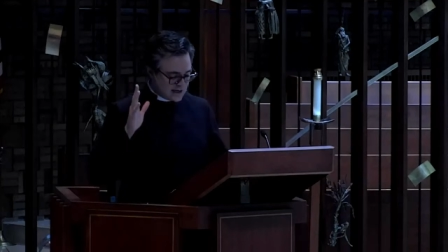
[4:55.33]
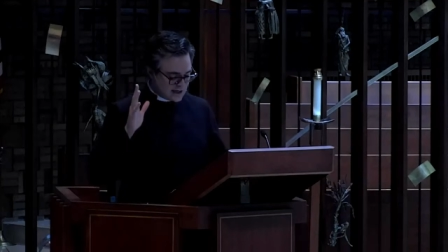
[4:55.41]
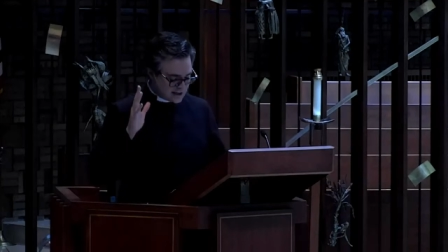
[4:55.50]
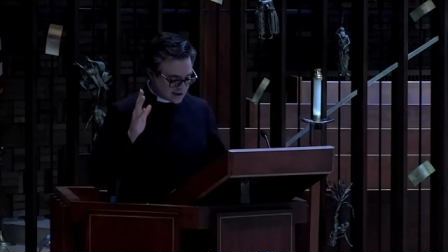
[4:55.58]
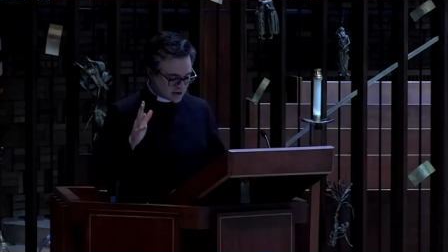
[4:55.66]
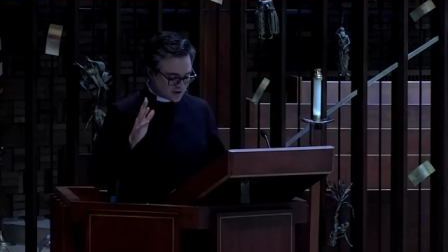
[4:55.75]

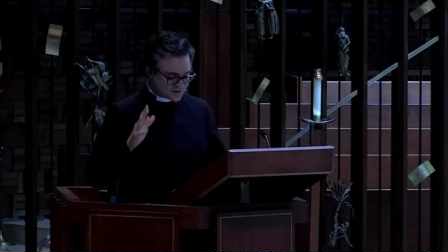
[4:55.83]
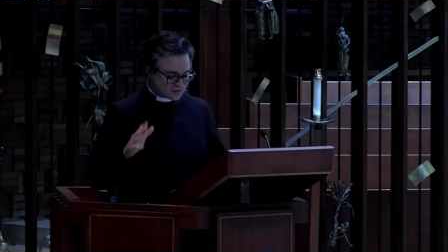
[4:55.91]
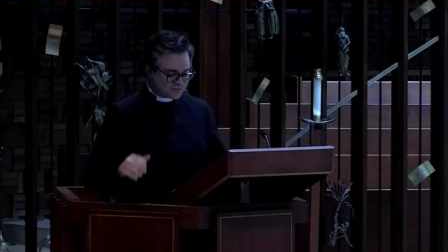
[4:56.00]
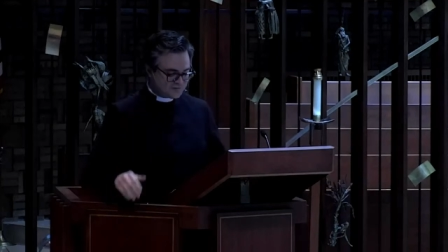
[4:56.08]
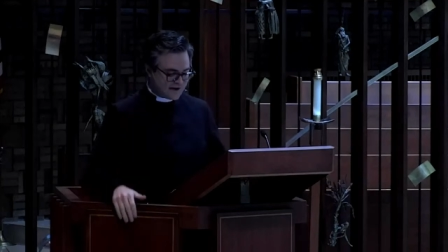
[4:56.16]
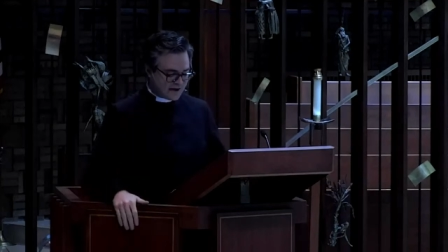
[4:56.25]
it is also
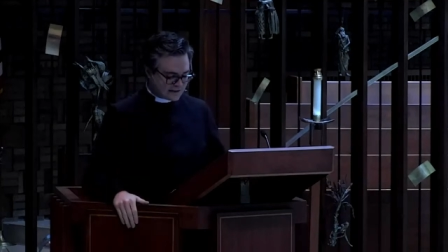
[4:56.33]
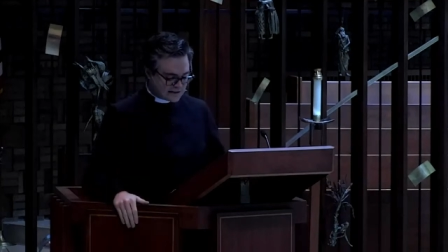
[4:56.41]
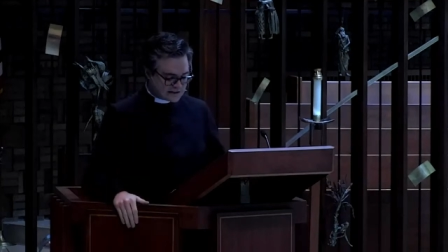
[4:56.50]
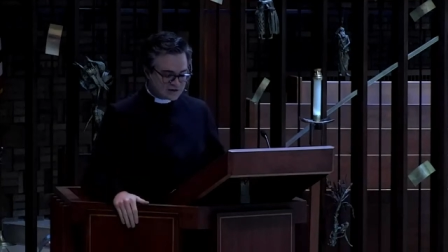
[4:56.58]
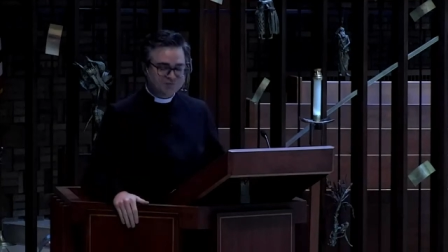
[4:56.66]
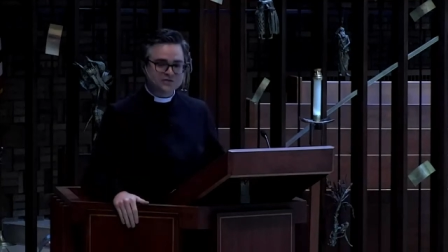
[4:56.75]
profoundly
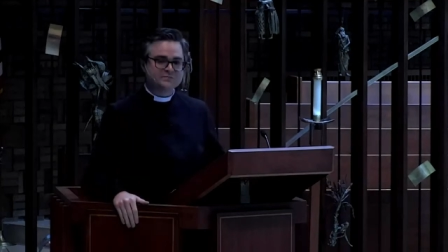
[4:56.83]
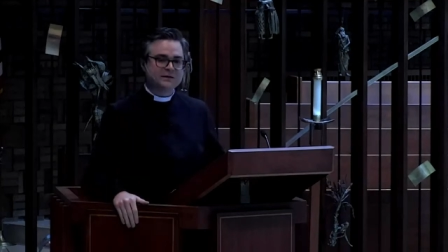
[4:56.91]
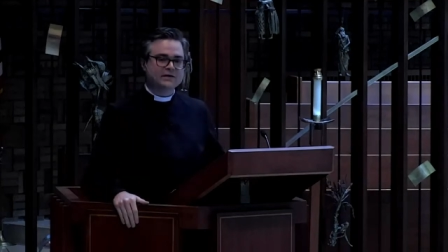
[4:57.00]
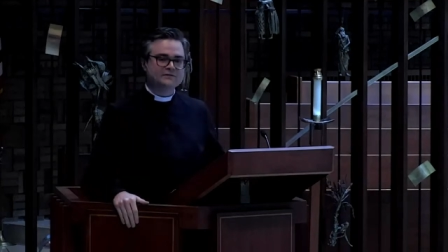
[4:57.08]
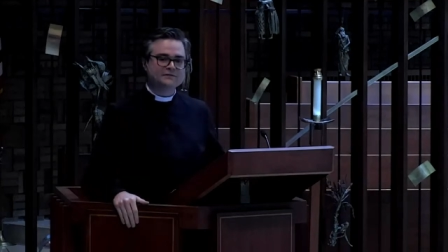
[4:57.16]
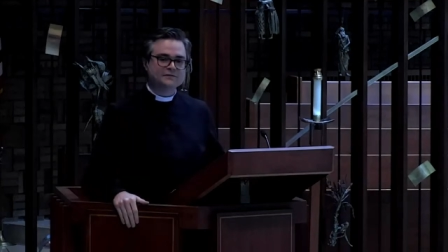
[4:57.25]

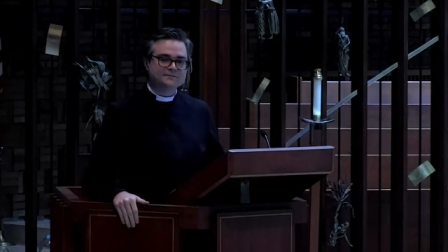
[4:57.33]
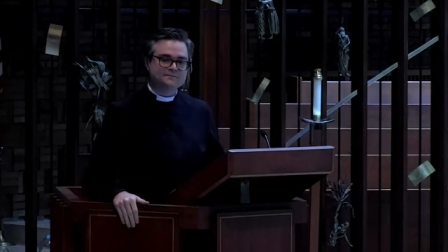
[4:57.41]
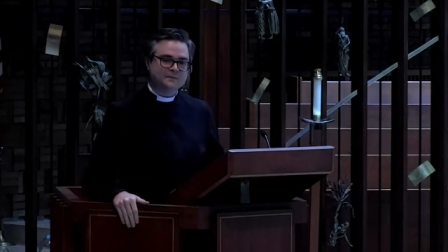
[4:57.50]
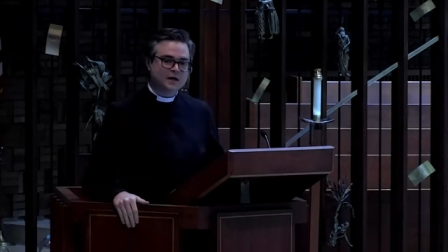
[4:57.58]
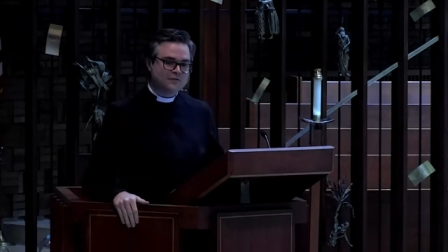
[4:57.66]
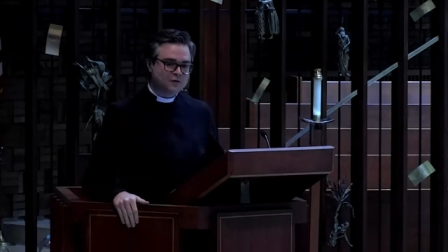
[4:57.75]
disrespectful
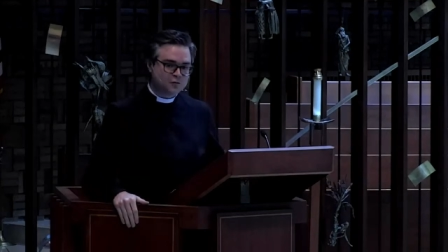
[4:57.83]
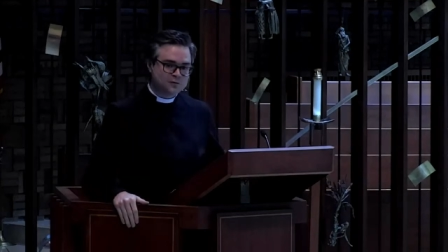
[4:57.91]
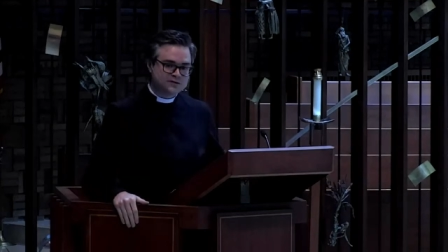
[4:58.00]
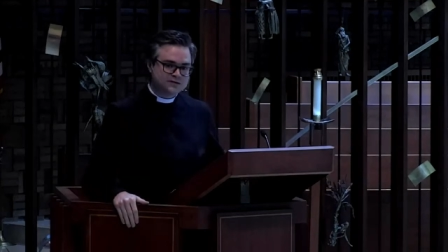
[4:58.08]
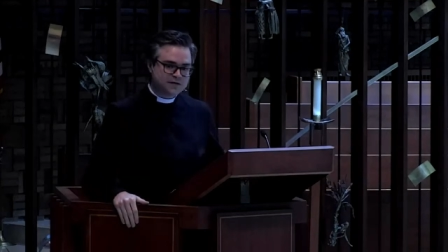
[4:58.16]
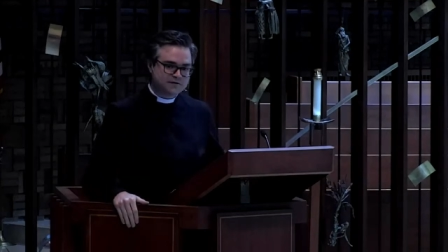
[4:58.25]
of
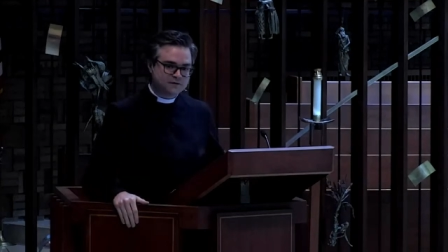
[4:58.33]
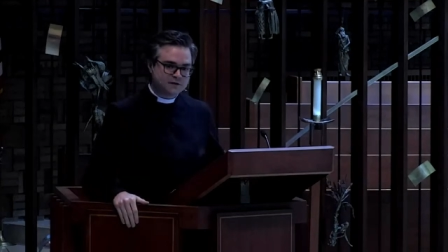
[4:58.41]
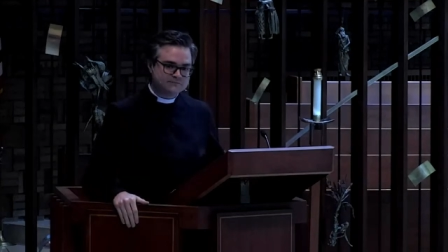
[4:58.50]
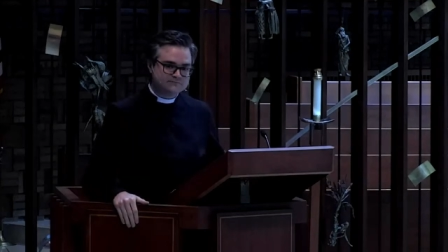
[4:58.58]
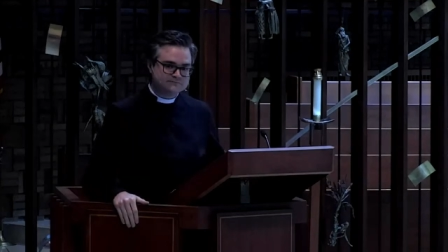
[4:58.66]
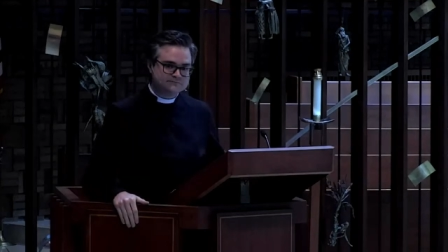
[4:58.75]
human suffering.